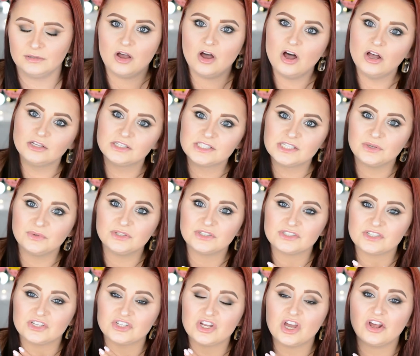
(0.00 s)
Also,
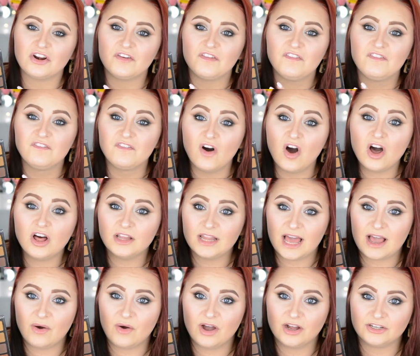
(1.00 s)
there's a ton of
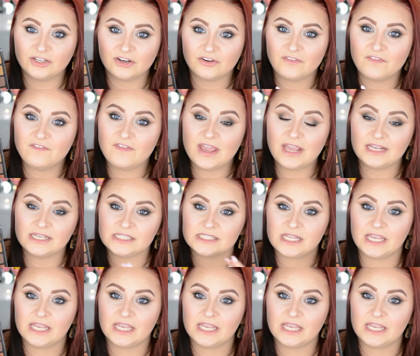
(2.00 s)
fallout on your face.